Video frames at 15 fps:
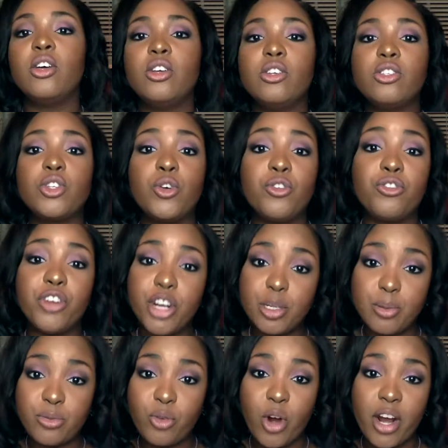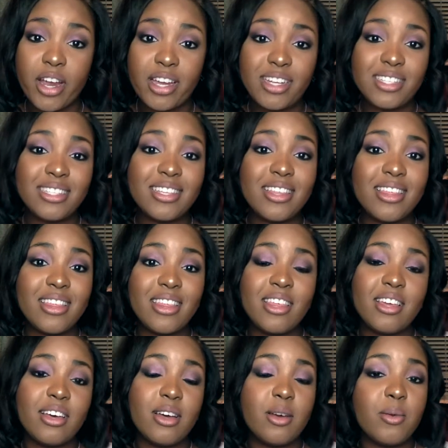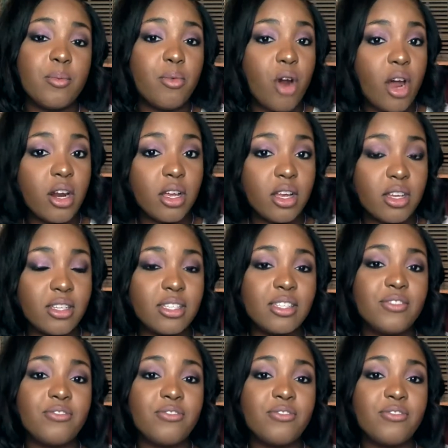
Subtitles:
So first, before I get into the products,